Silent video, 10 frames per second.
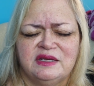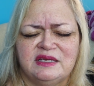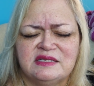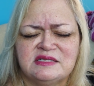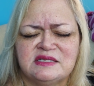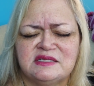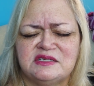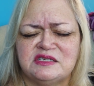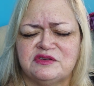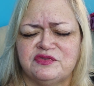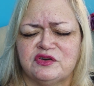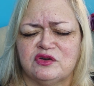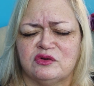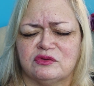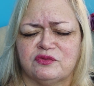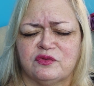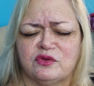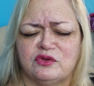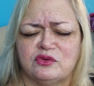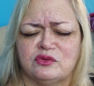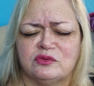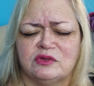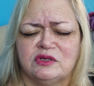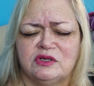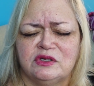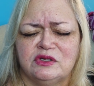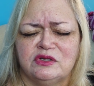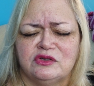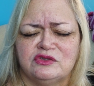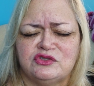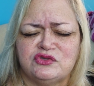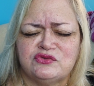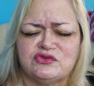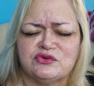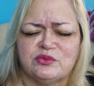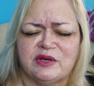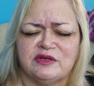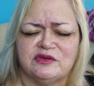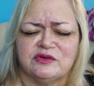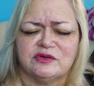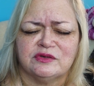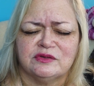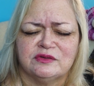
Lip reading: Is it difficult for you to surrender?